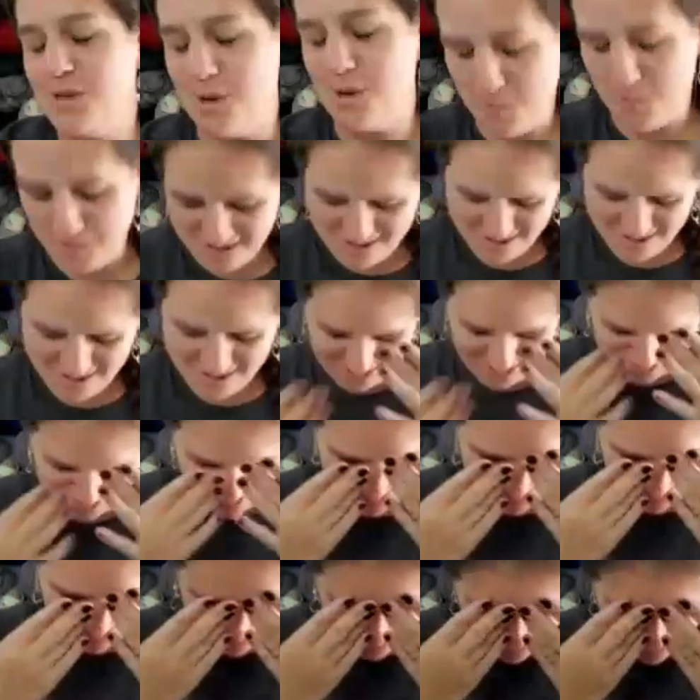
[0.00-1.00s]
the fairest thing
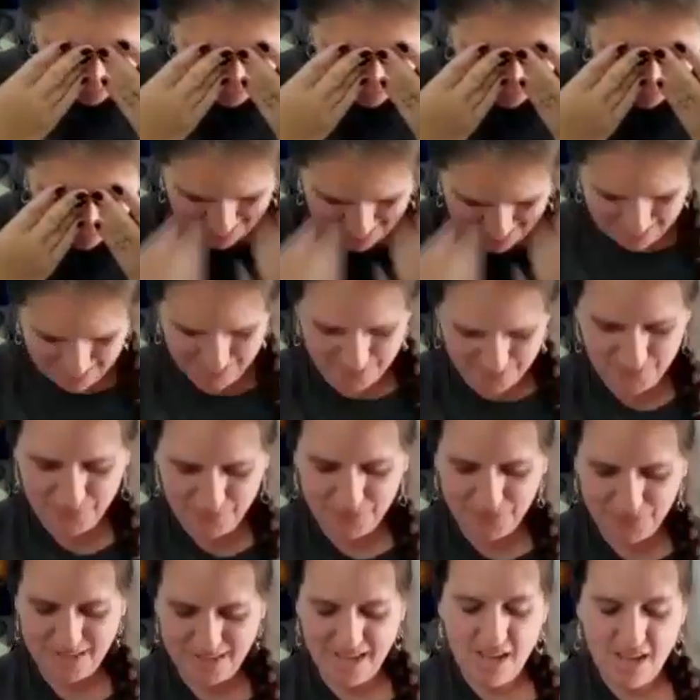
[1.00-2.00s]
you can do.
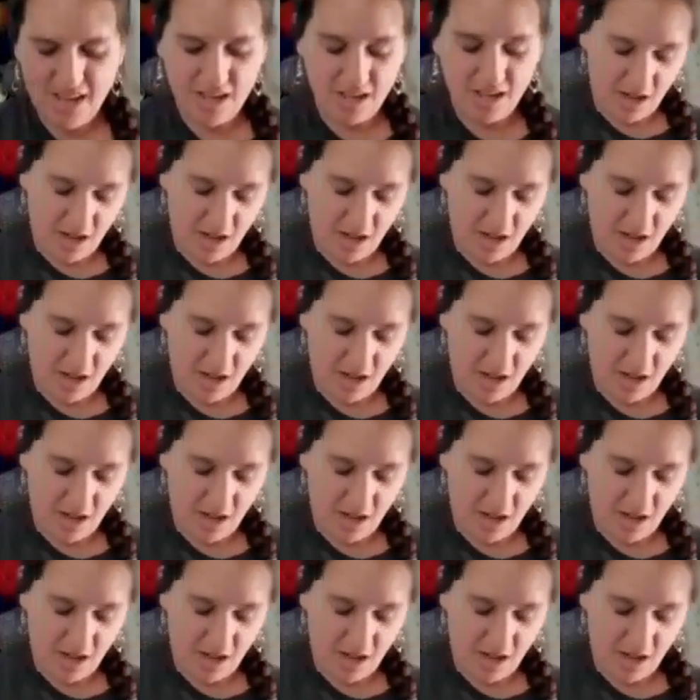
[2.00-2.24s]
But